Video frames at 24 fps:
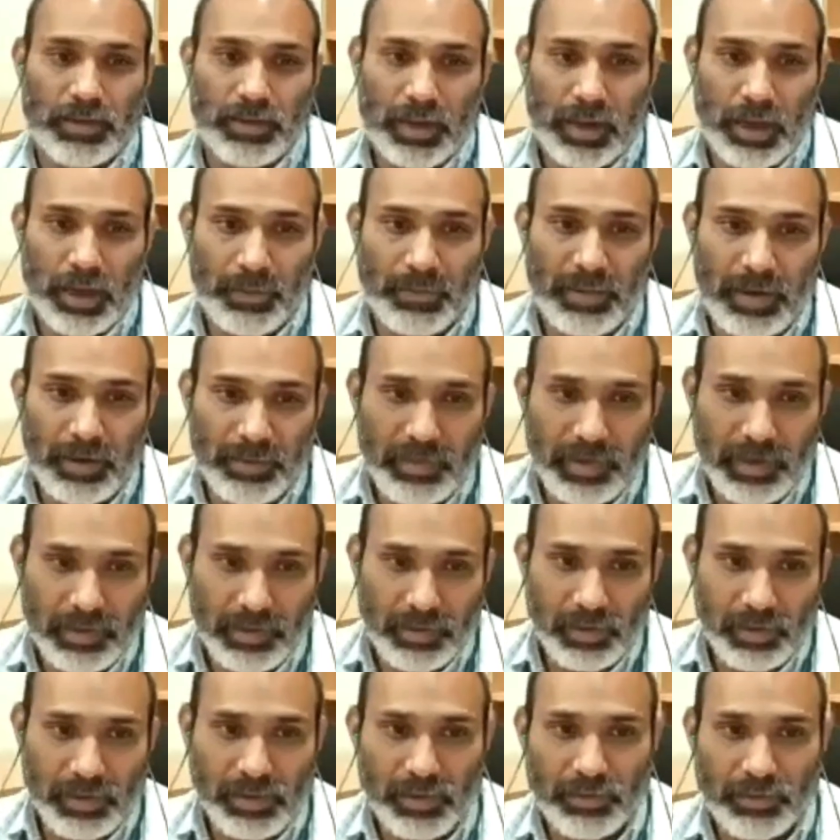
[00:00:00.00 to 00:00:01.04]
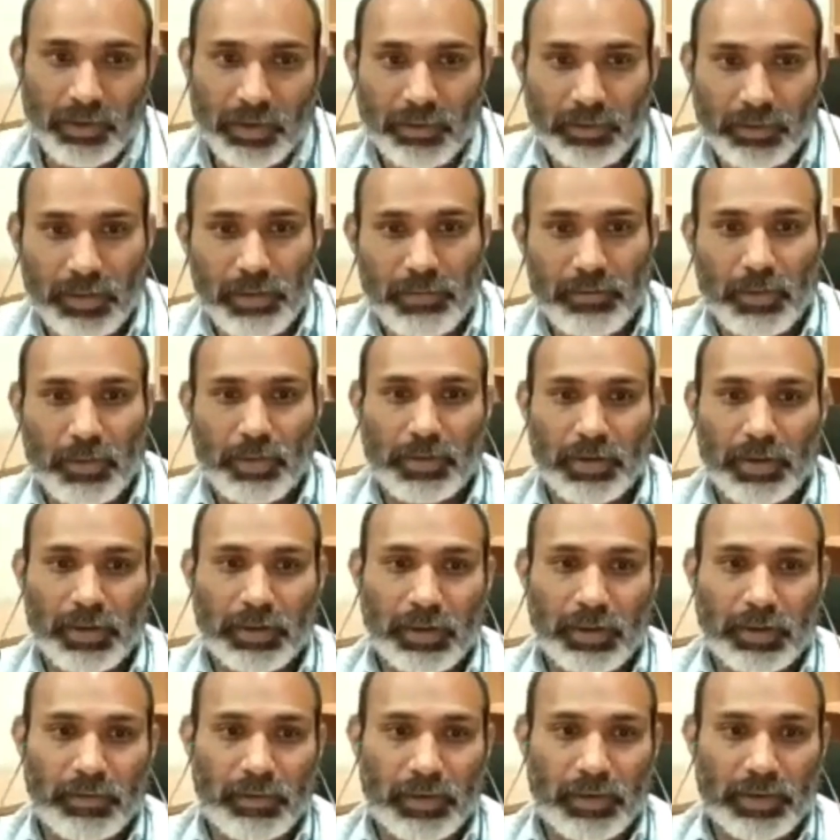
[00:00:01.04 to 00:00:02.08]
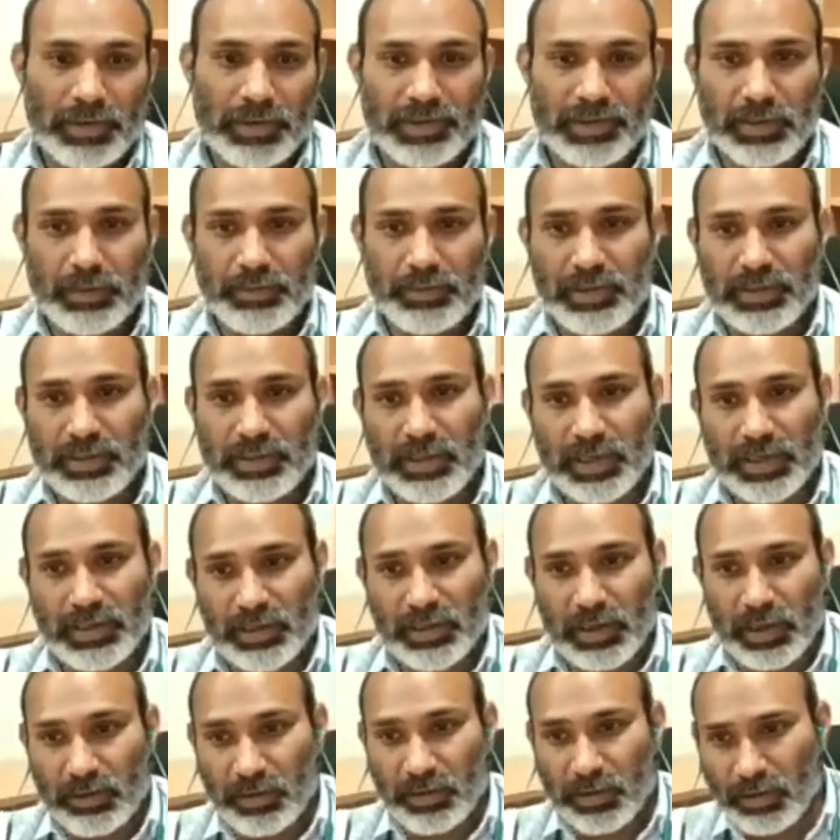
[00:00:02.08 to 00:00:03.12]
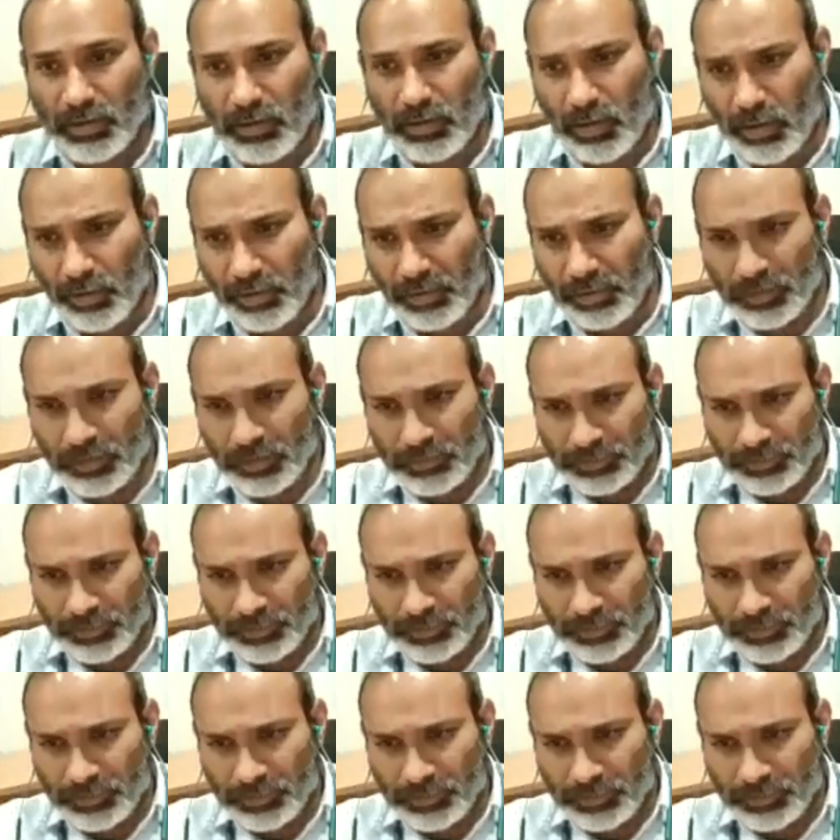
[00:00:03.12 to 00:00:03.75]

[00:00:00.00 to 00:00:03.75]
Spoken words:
Amendment is also one of the important things where the CPC has undergone